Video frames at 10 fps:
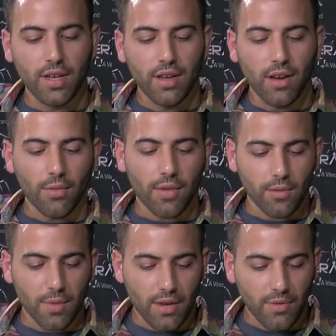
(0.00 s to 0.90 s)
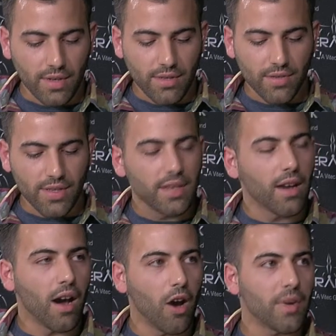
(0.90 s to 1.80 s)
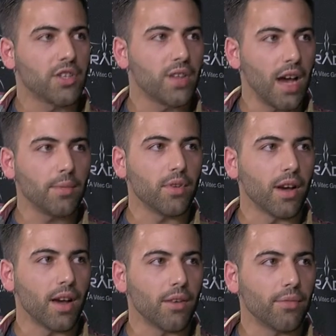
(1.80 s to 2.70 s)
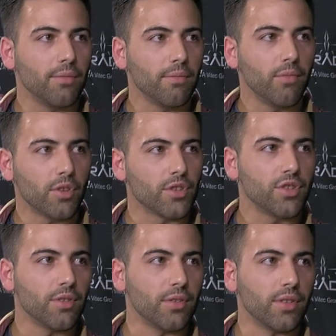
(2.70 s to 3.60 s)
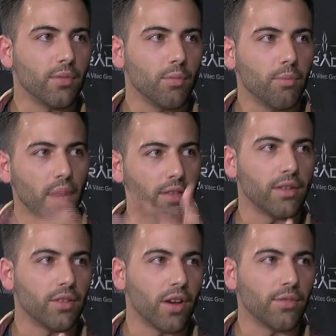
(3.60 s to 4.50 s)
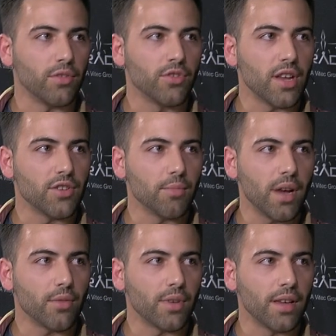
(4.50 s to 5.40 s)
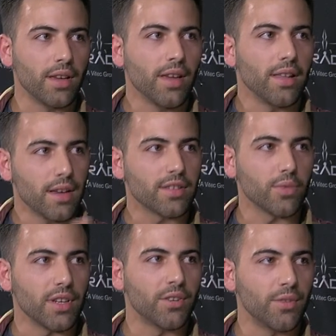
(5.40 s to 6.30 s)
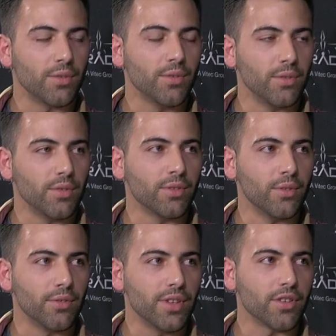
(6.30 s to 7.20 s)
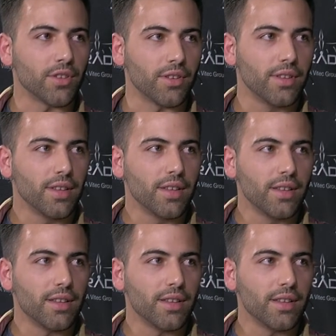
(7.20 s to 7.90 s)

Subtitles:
of the new battery is to see how much time you have for your shoot until you have to change your battery. That's a really cool feature. So.